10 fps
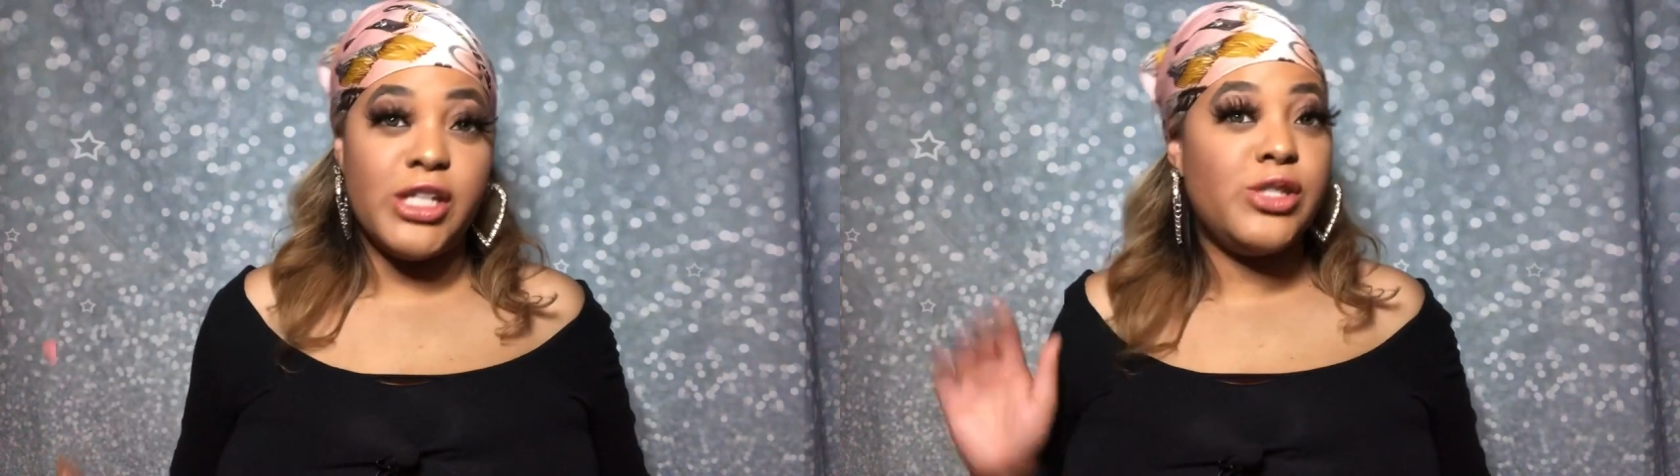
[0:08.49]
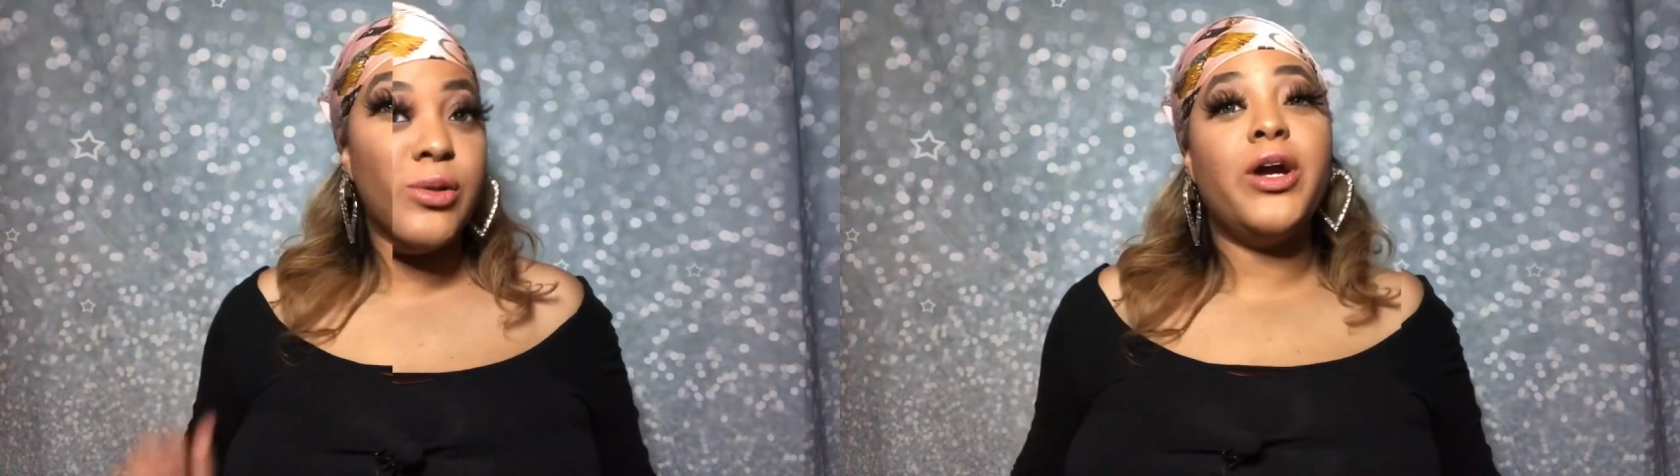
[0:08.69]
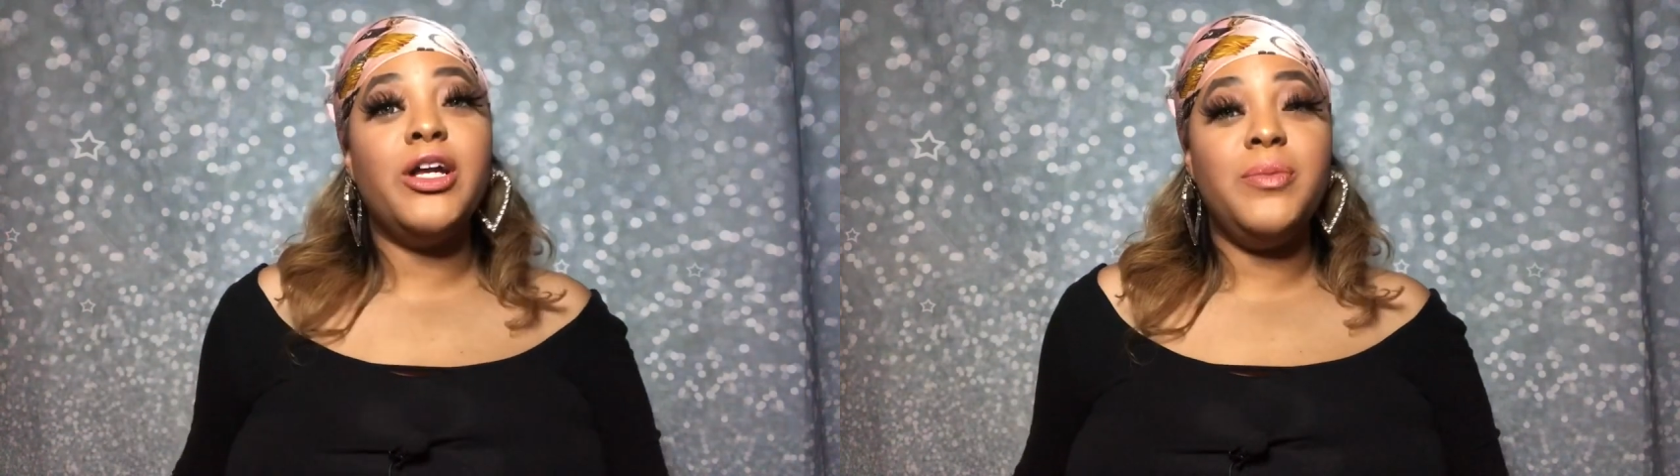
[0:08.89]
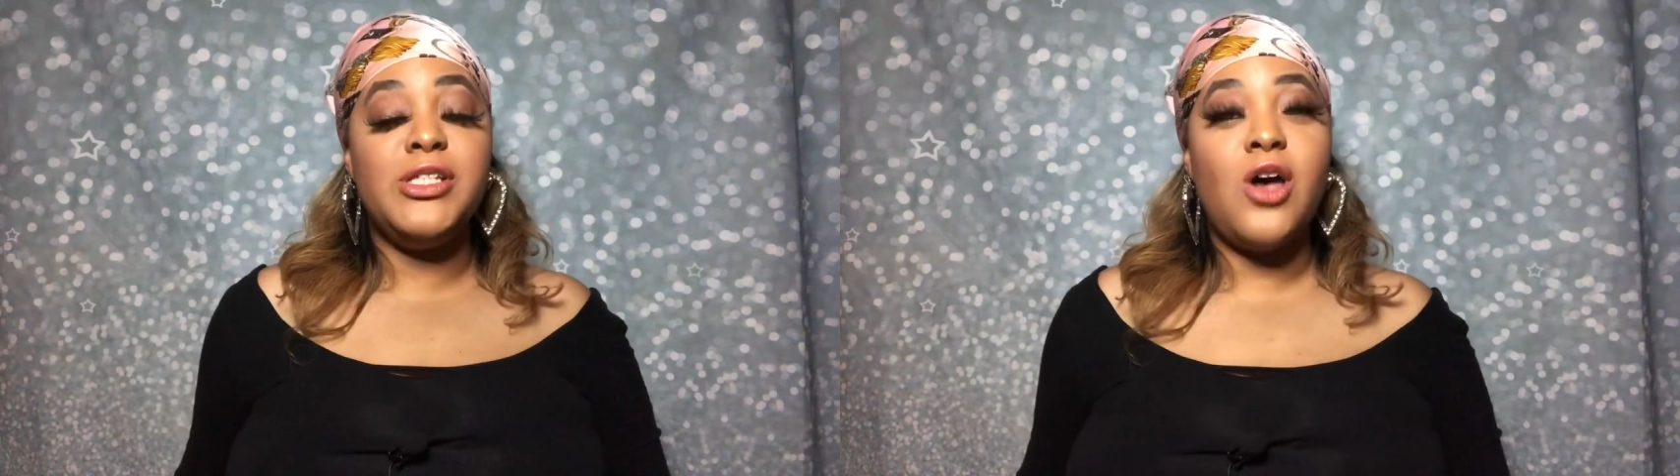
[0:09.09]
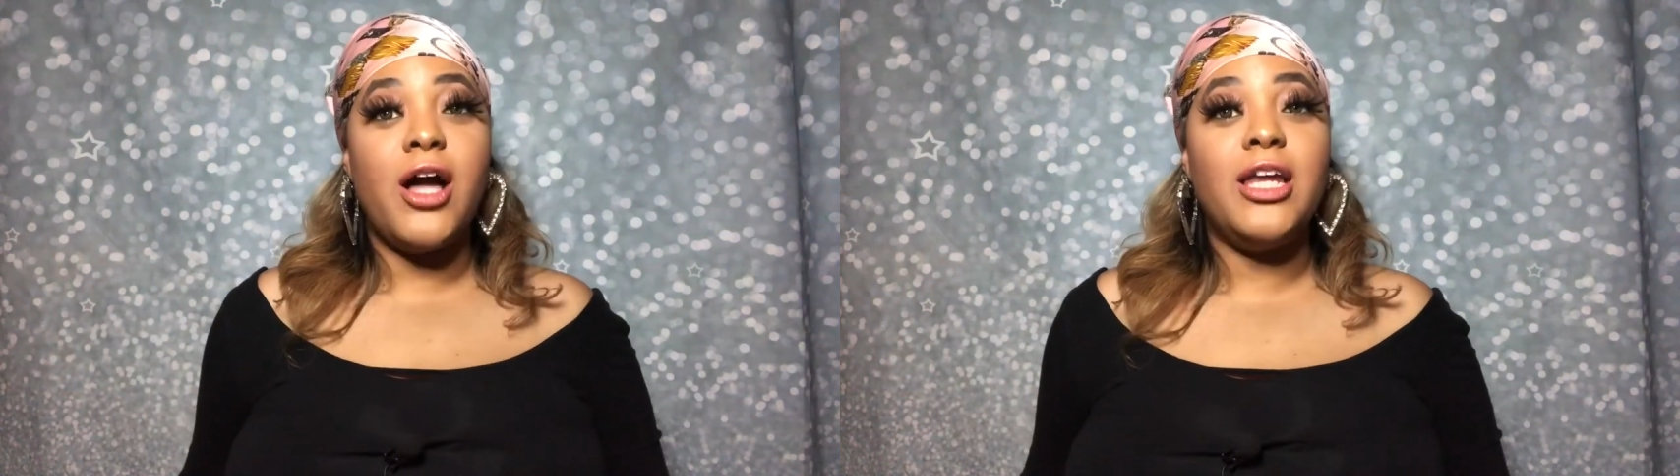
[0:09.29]
So we're going to be
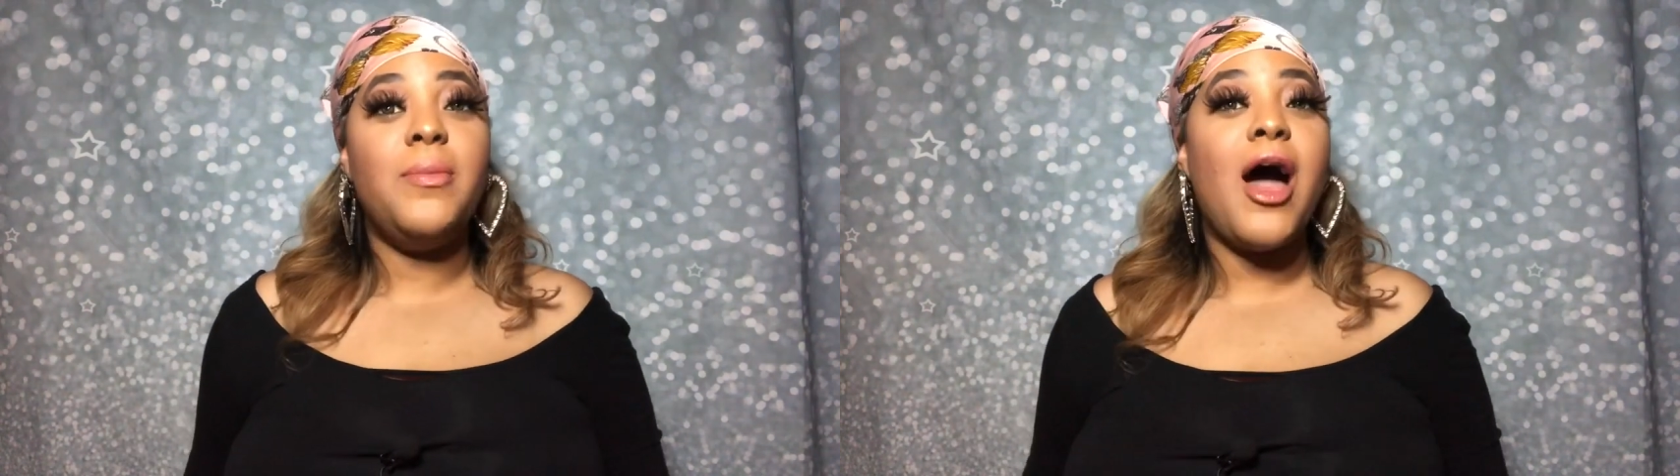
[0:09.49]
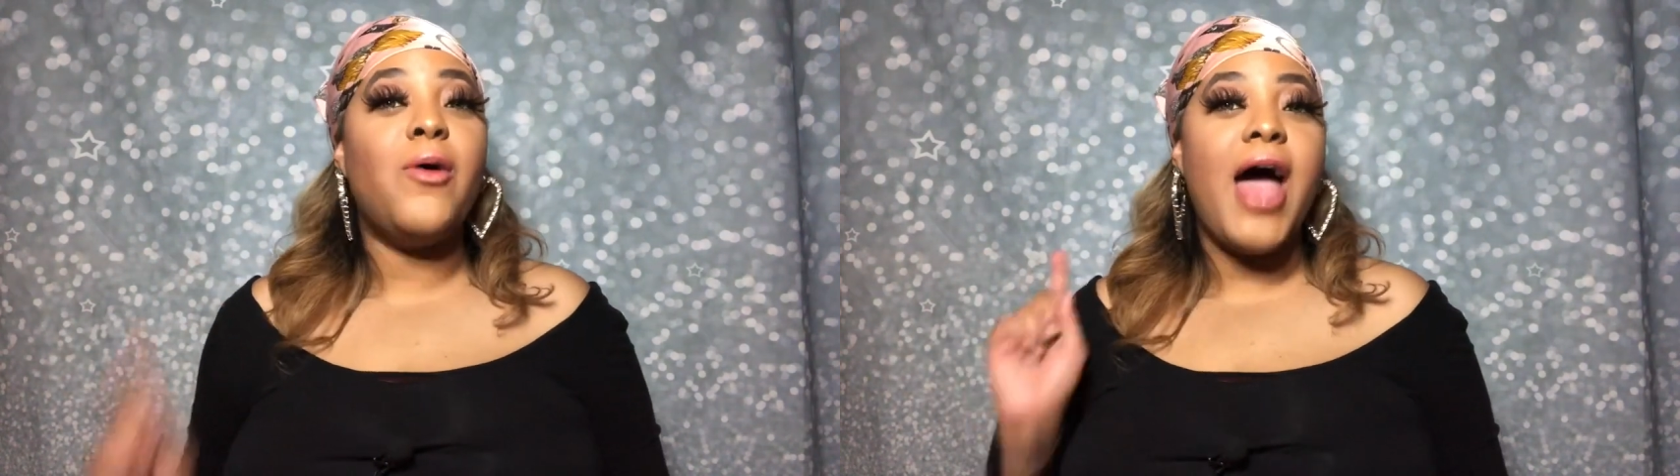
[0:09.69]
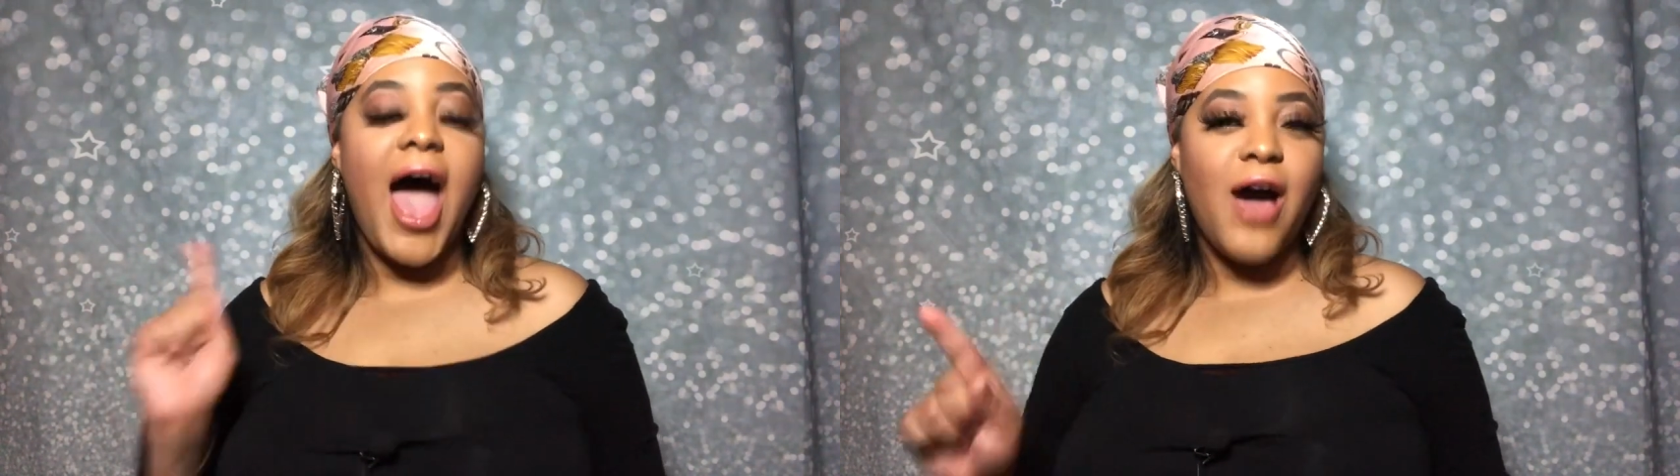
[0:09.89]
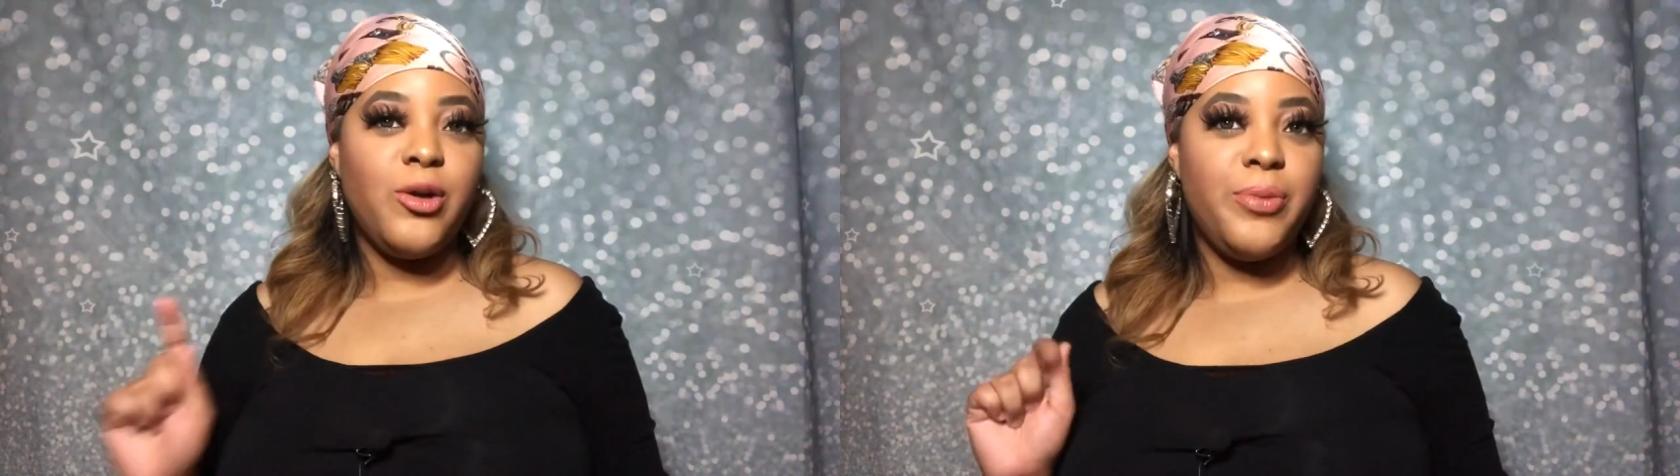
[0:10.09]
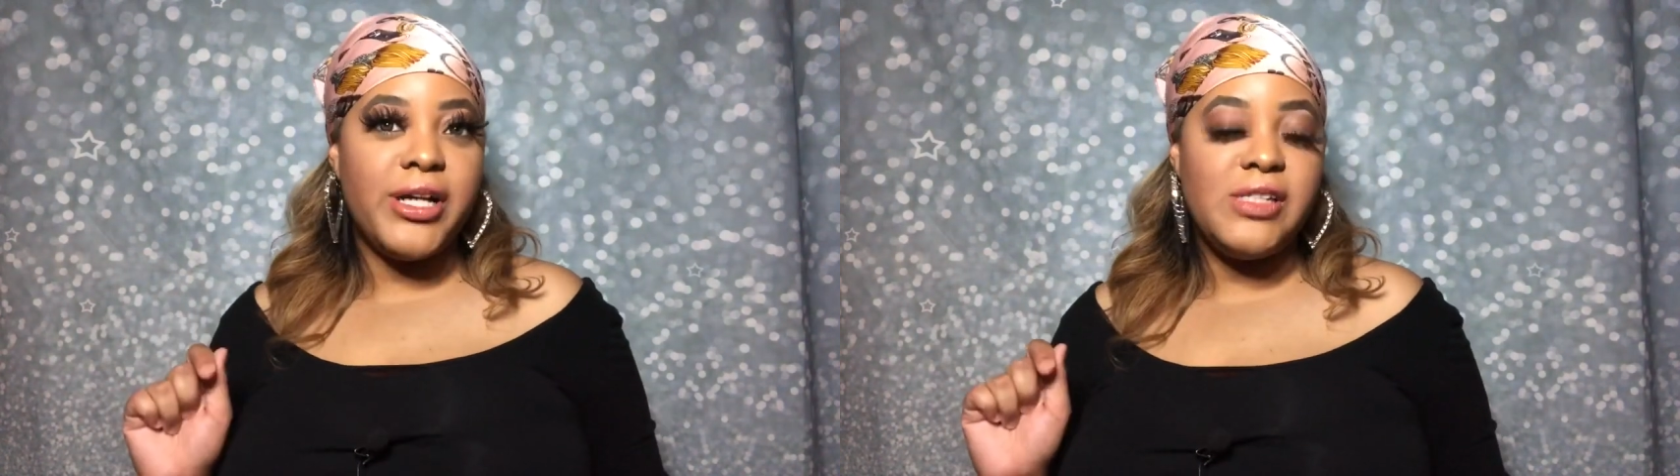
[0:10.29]
talking about how
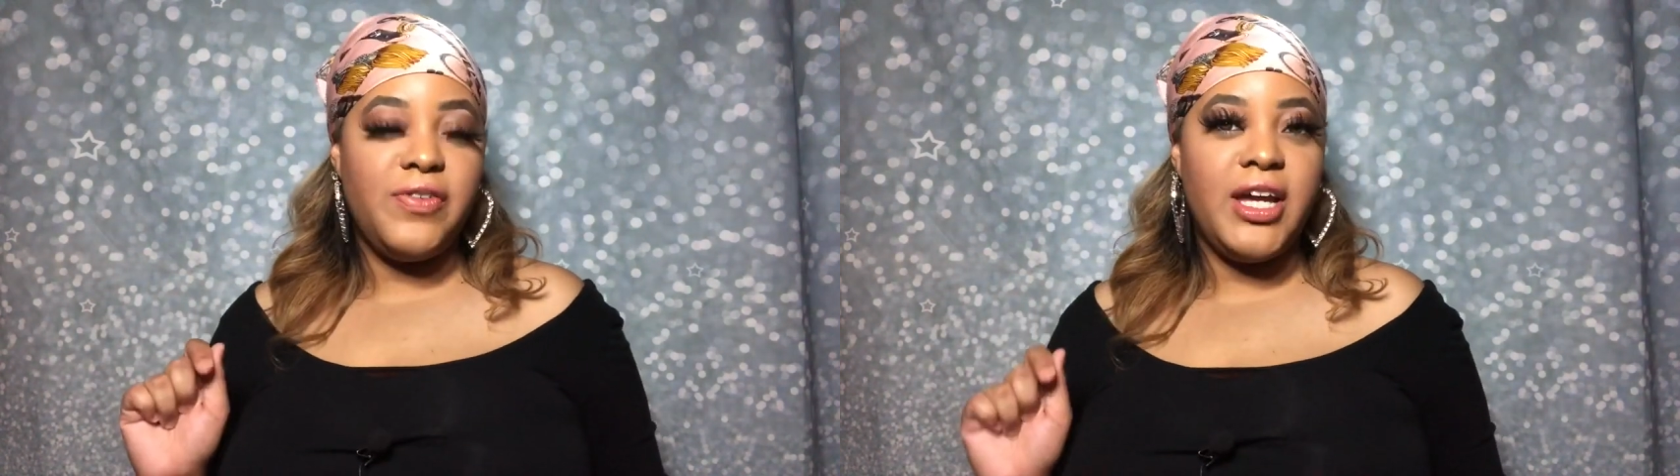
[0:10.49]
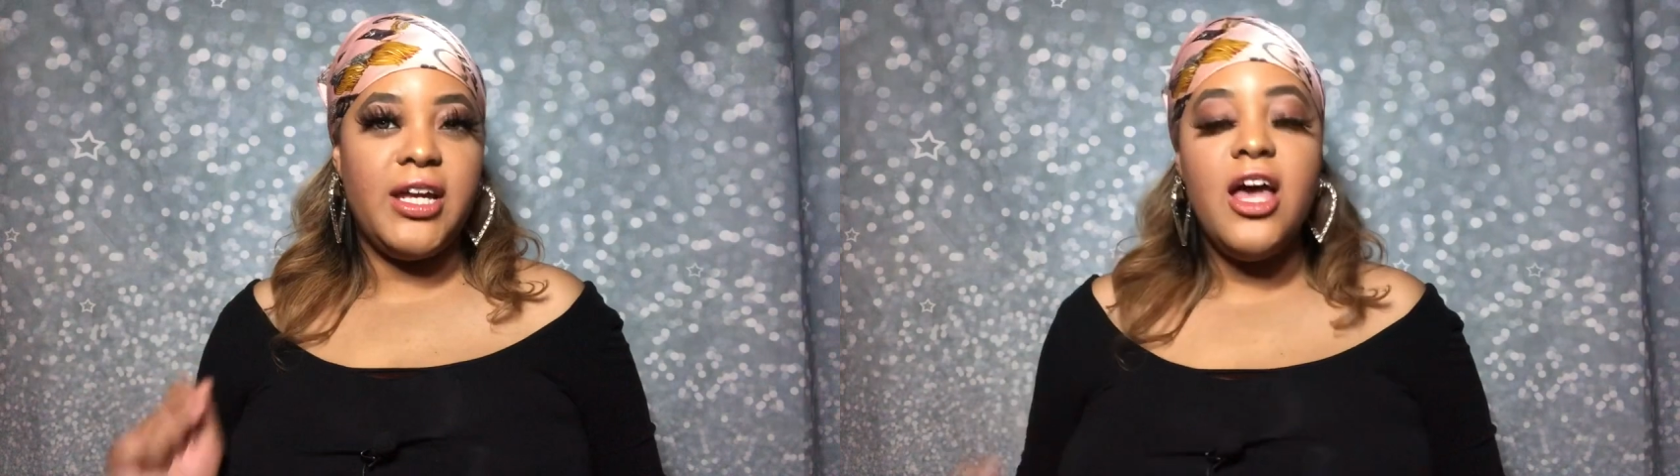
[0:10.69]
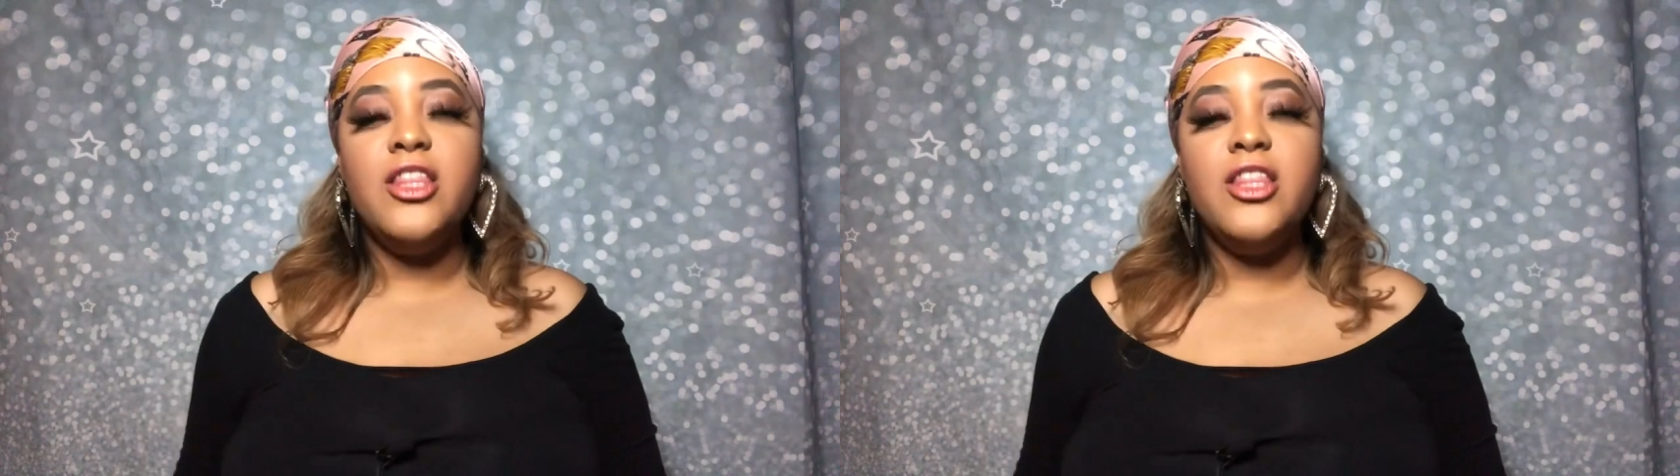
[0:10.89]
to breastfeed,